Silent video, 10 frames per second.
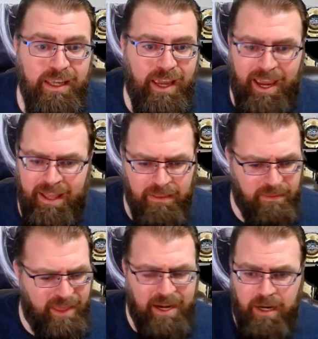And
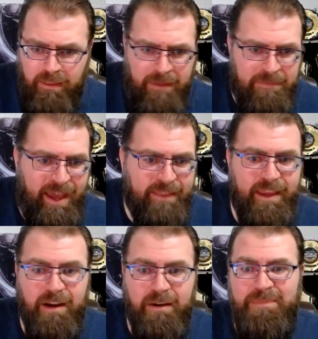that
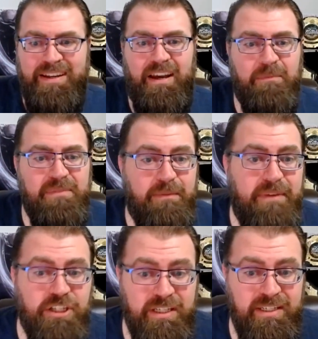there becomes the
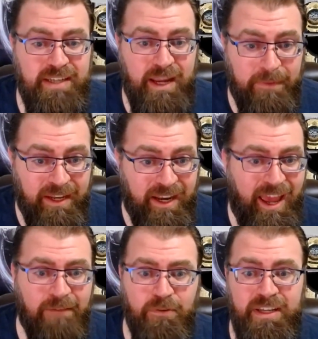mission statement.
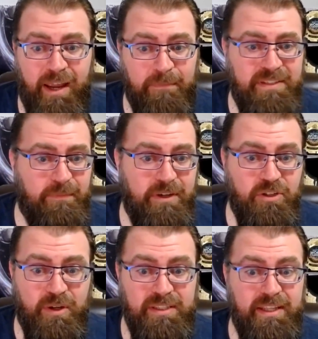Every time somebody
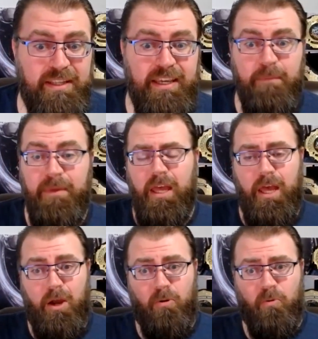joins the team,
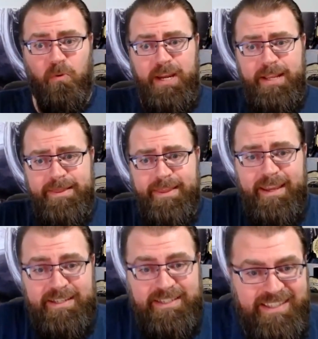read
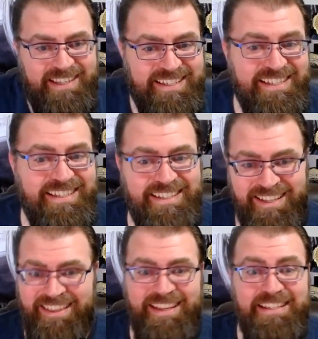this. This
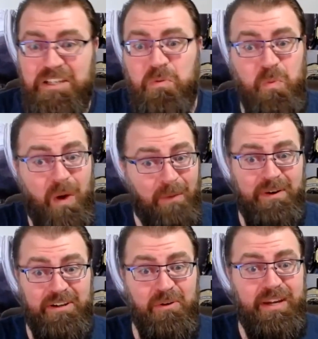is what
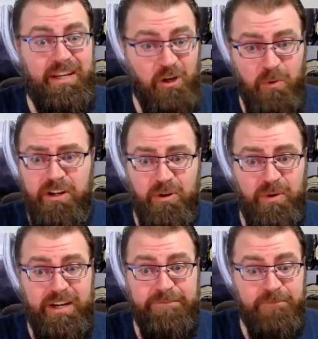we're doing, who we're
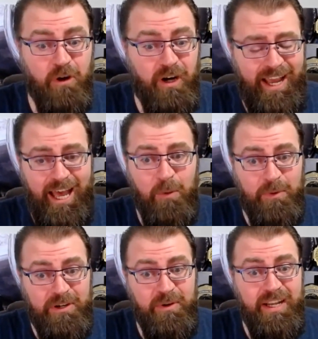doing it for, how we're
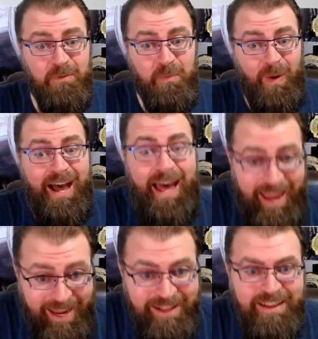doing it, and
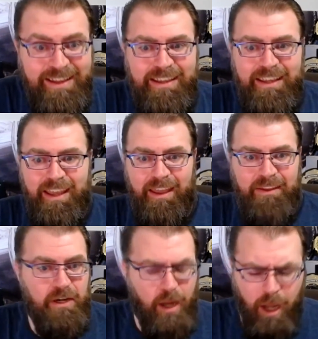why.
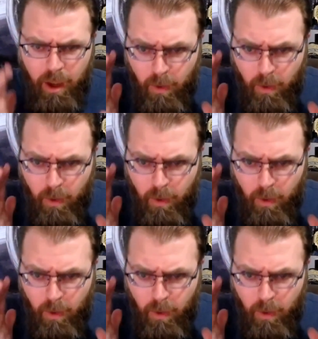And oh,